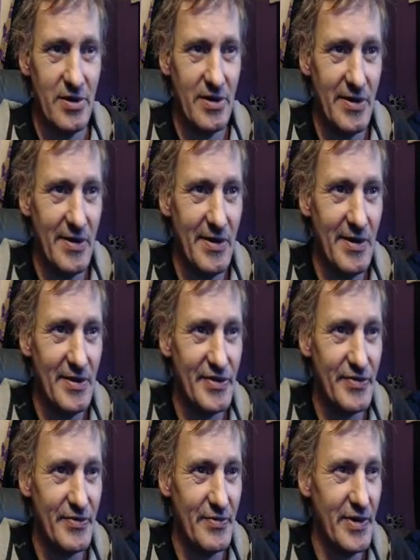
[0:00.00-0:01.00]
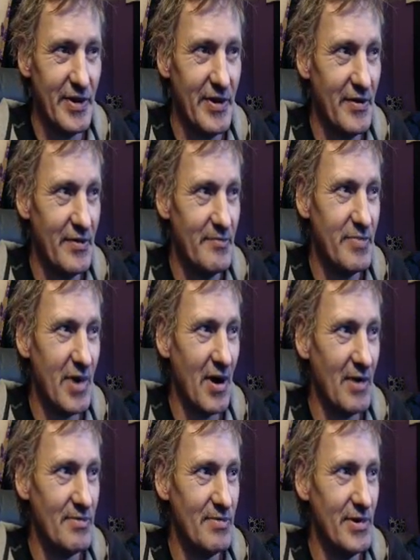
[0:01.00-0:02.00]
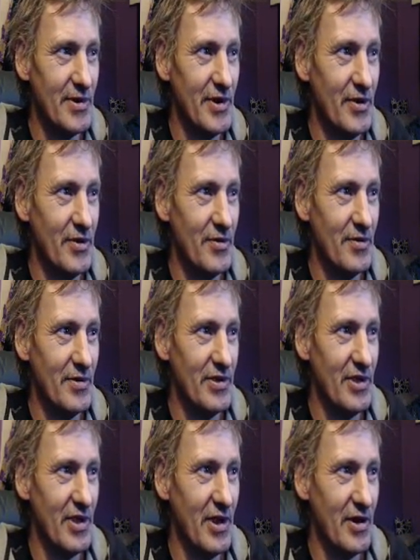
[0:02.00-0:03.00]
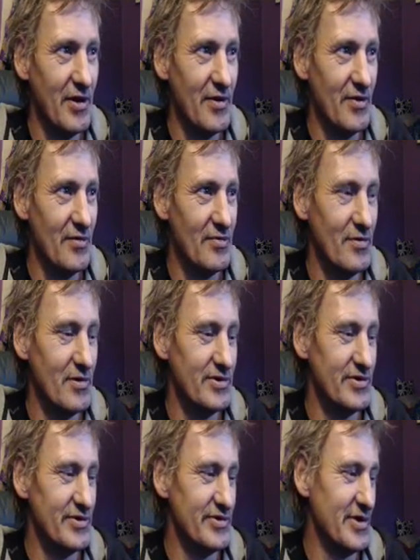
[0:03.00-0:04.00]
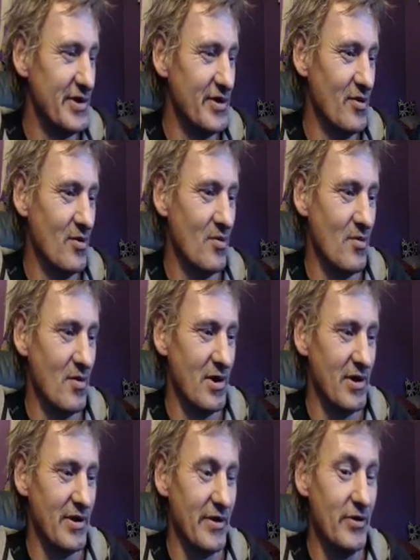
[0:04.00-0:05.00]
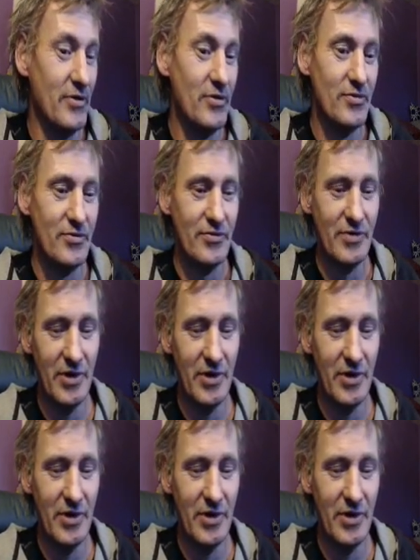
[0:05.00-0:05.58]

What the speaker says: that's what they'd probably do, and they're the ones that don't want you